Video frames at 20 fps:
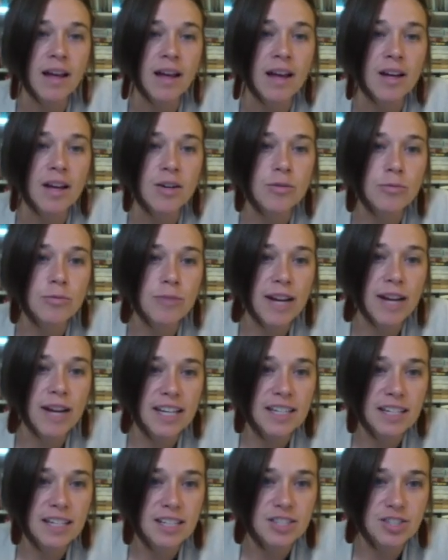
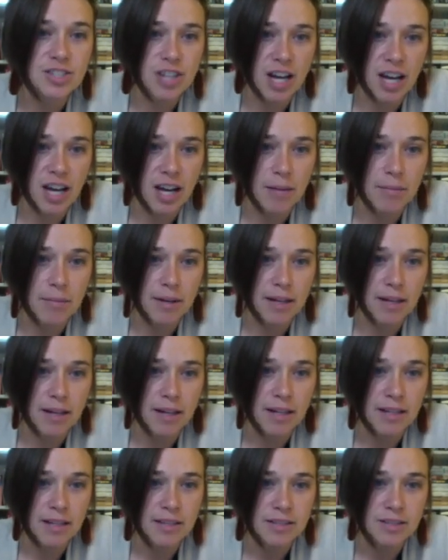Great job,
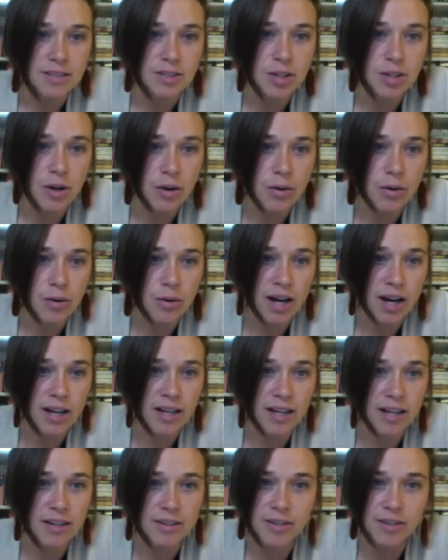
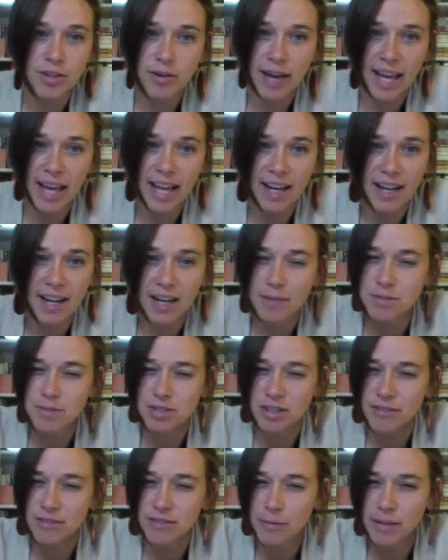Johanna, or Johanna. I'm
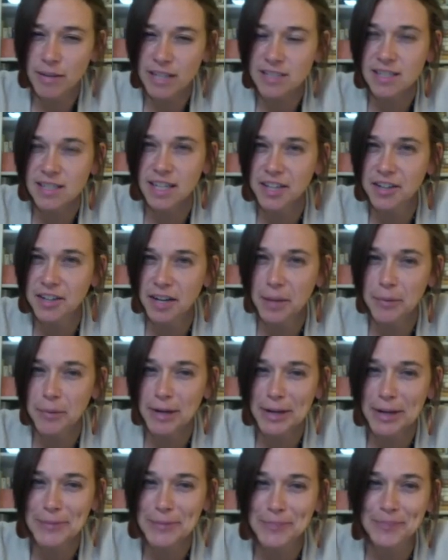sorry if I'm not saying your name
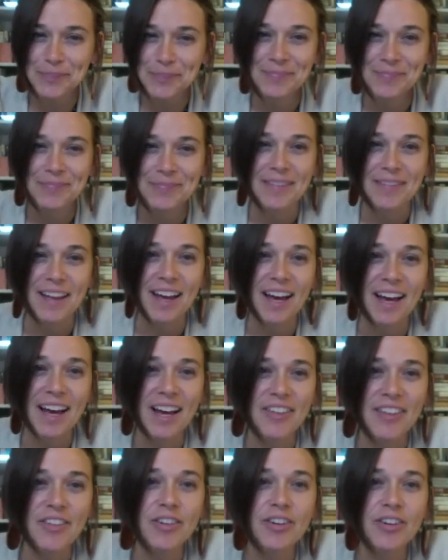right.
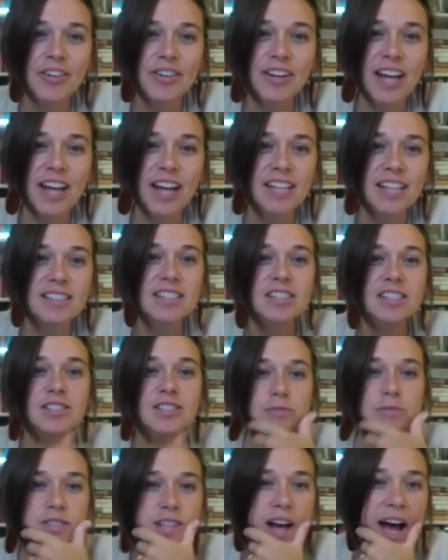Your next sentence
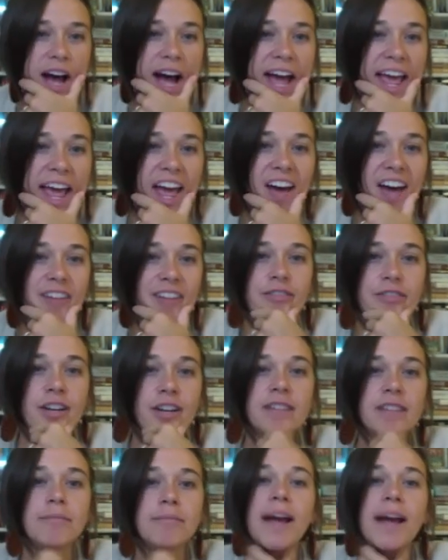was, I have
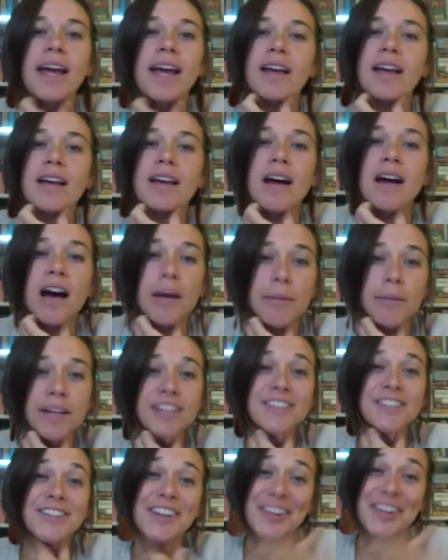written my
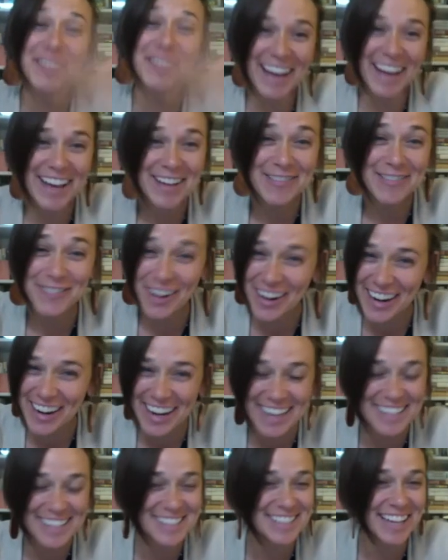comment. Okay, very
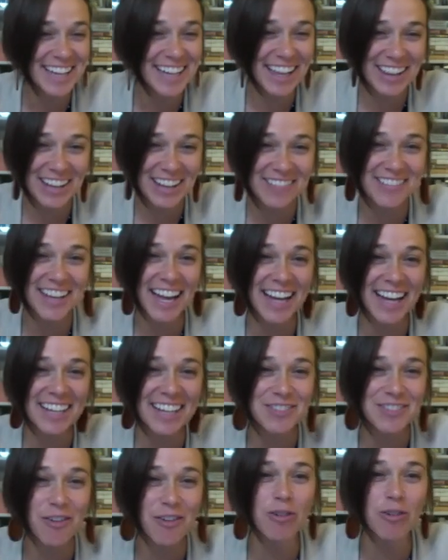nice. I love that.
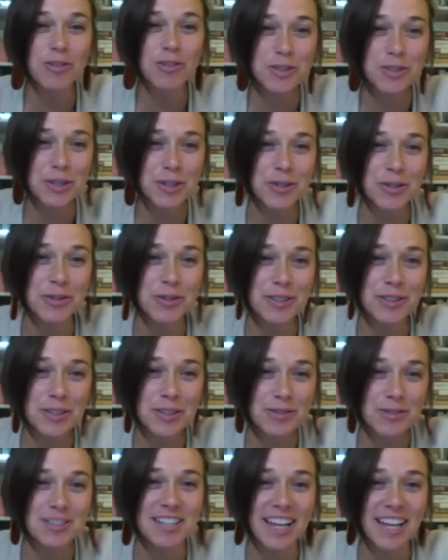You also
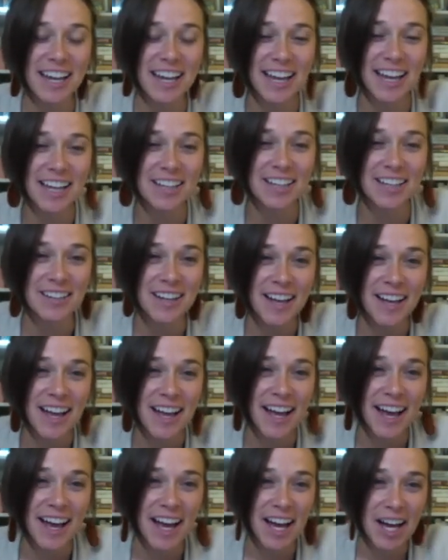used that again
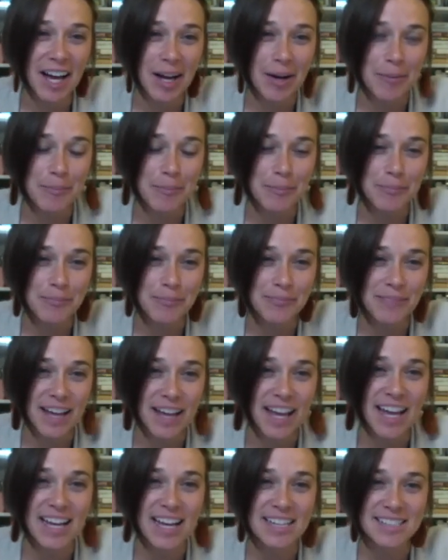
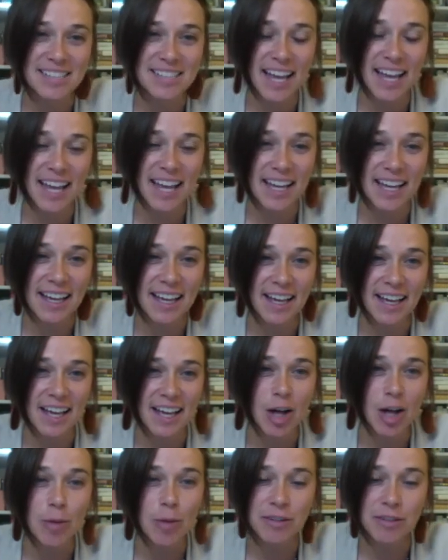as a
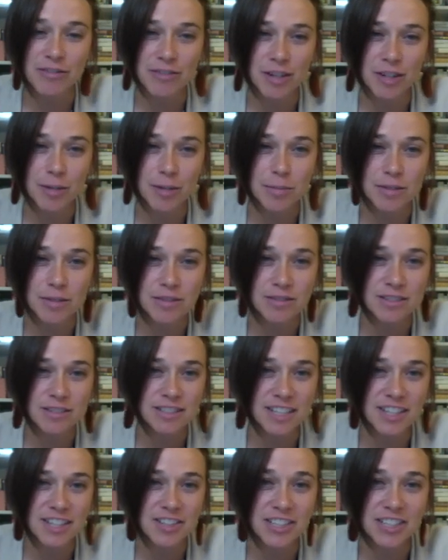helping verb. So it looks
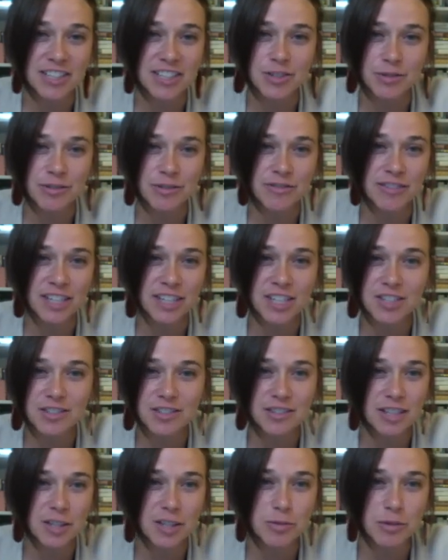like you did 2 of each.
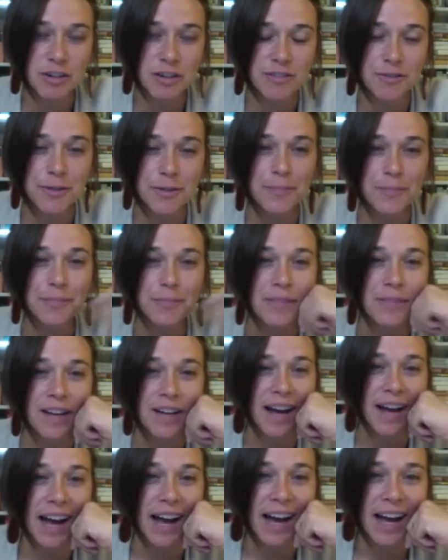That's wonderful.
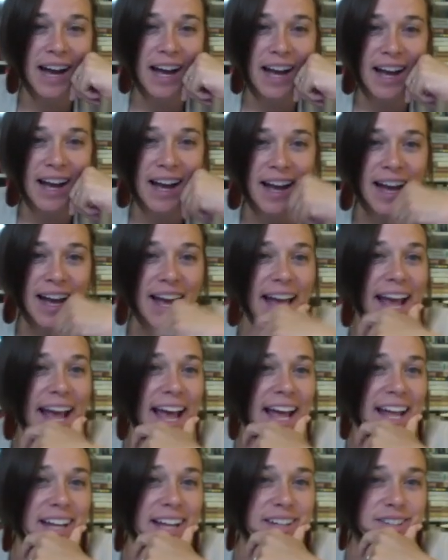
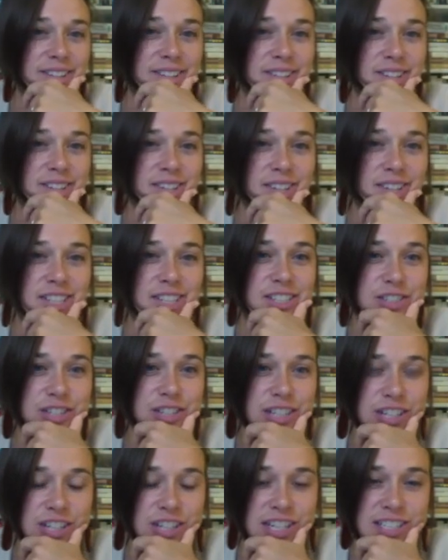And let's look
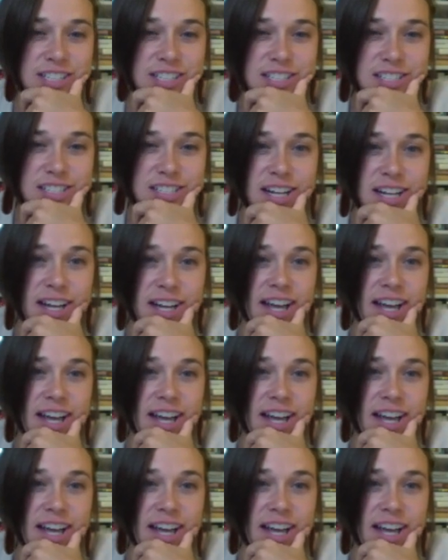at your next sentence.